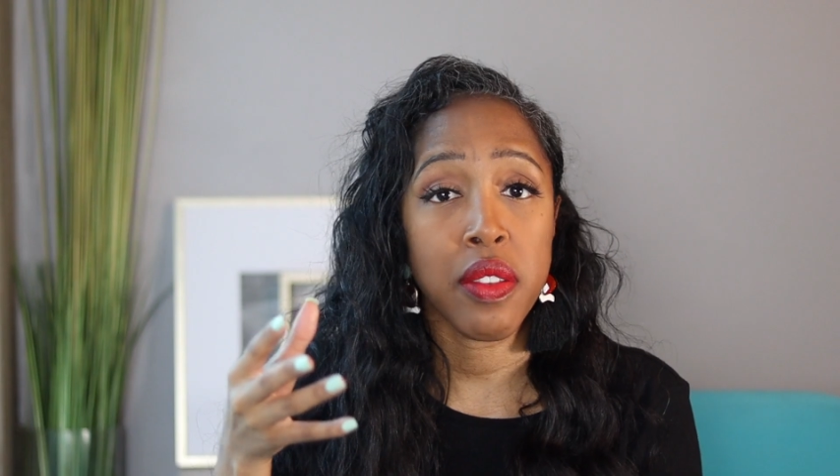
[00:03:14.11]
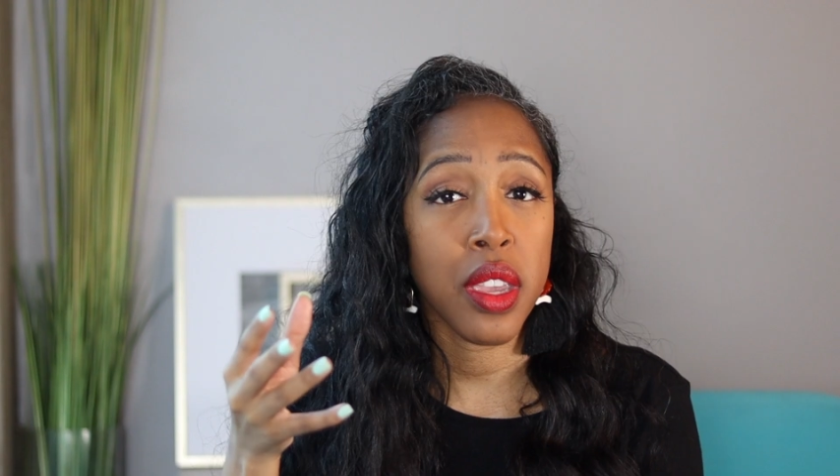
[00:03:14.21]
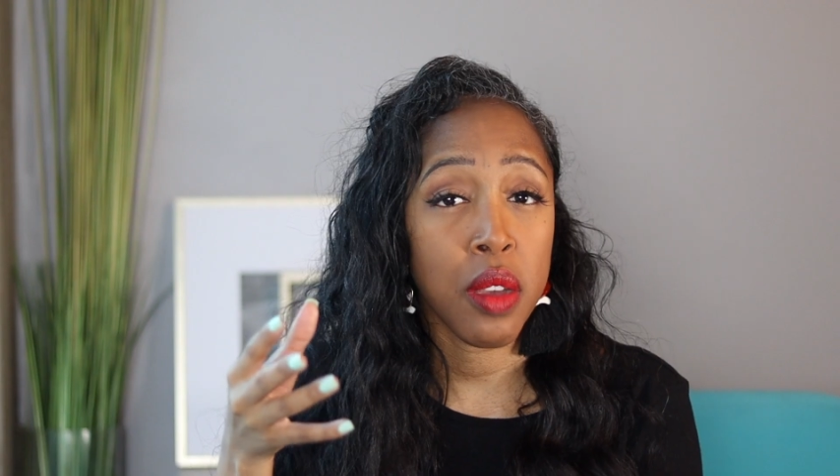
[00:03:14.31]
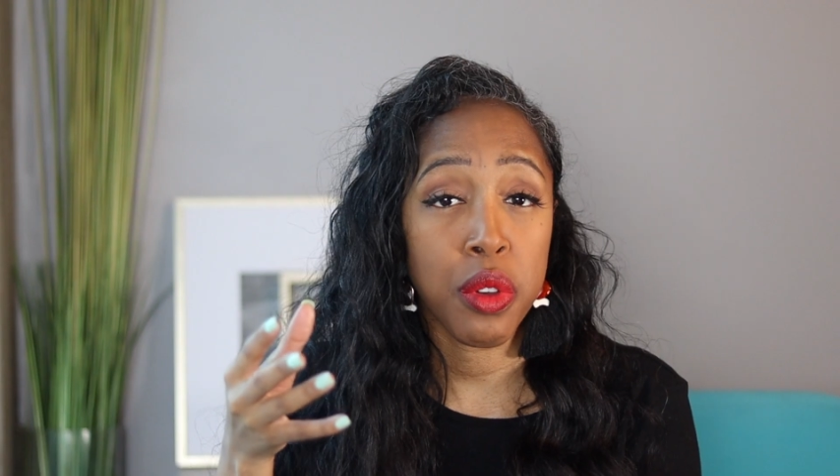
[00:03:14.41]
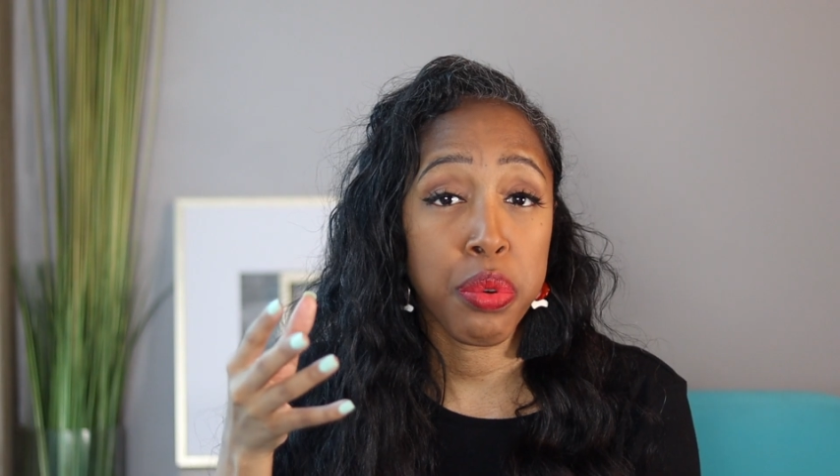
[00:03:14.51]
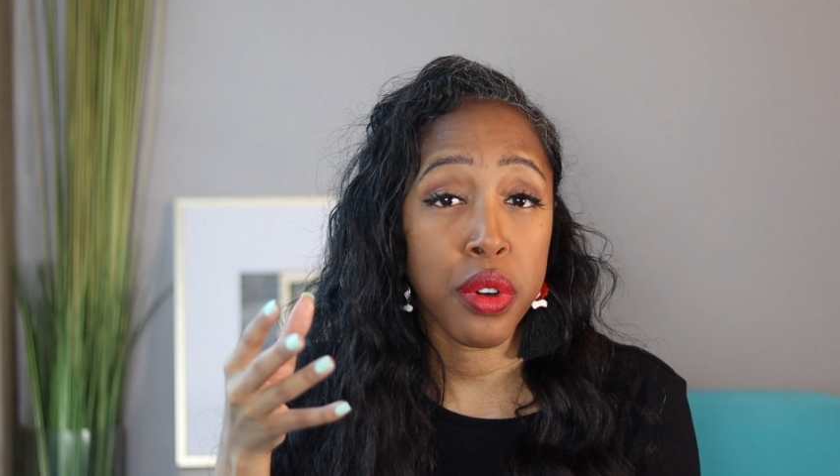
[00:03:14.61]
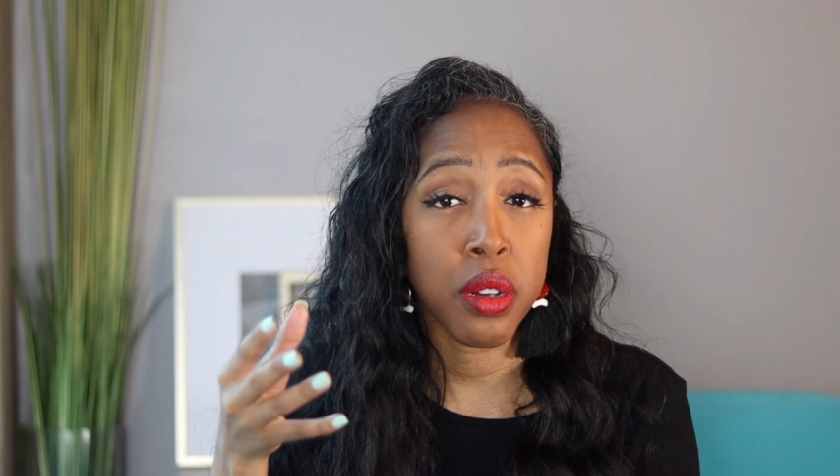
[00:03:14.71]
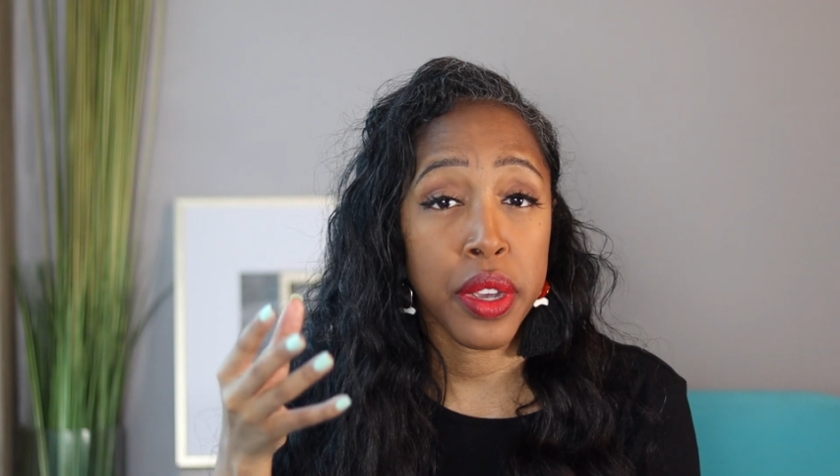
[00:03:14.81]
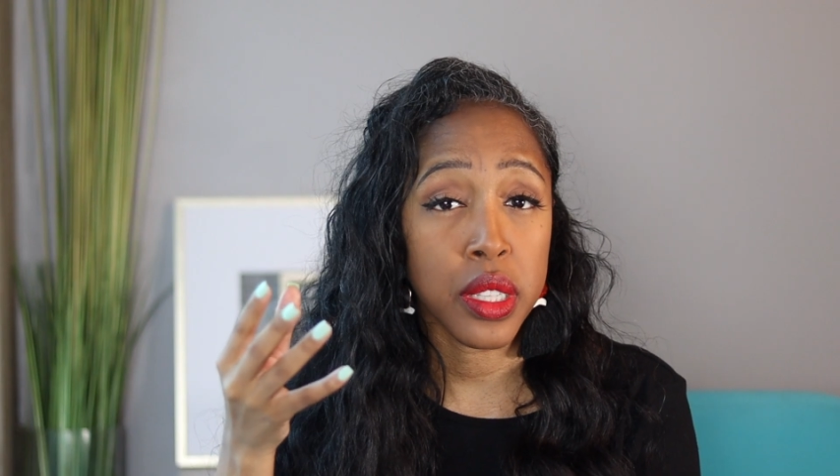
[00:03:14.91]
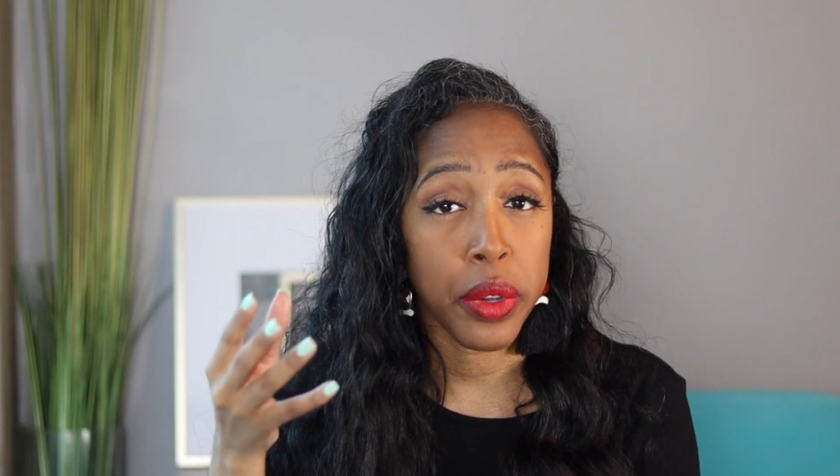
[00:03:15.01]
Canva Pro
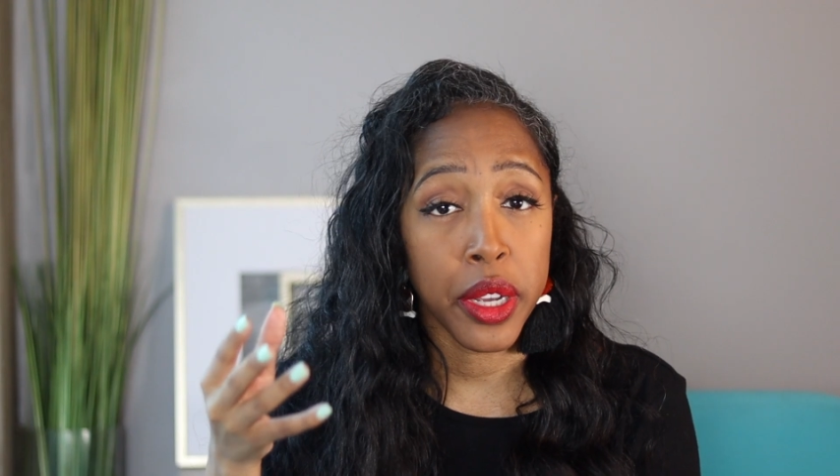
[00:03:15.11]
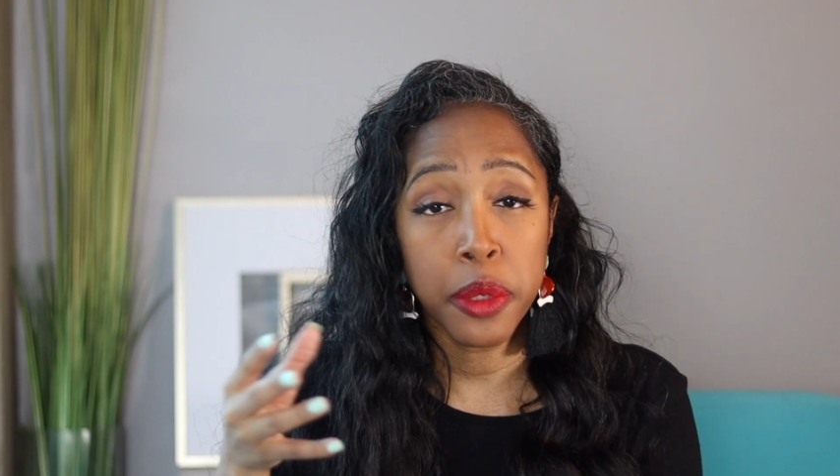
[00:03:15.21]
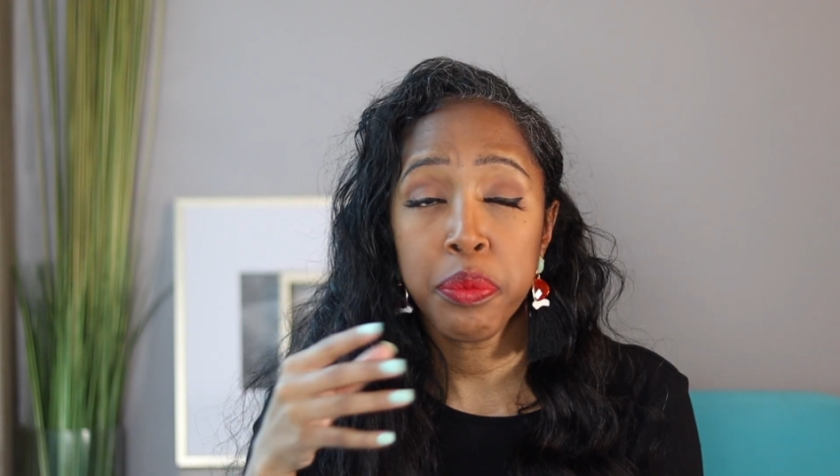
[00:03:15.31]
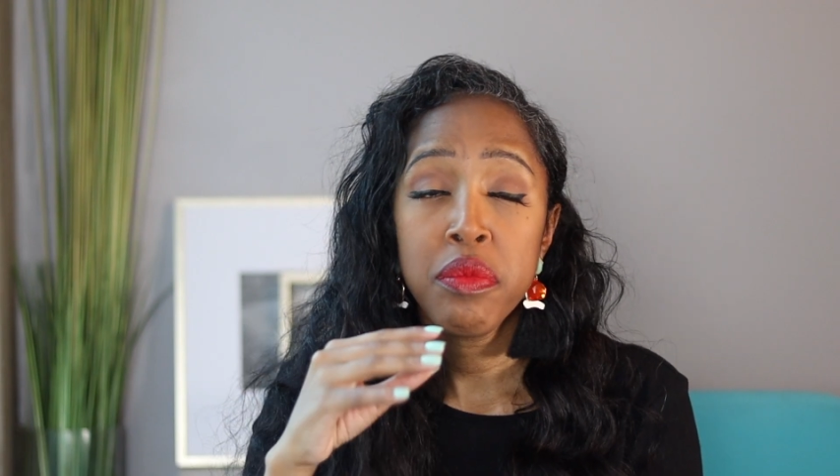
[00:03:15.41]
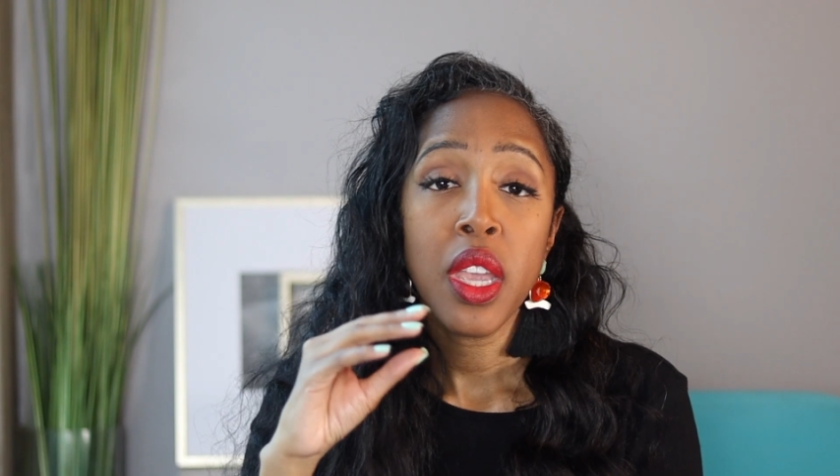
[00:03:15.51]
as well,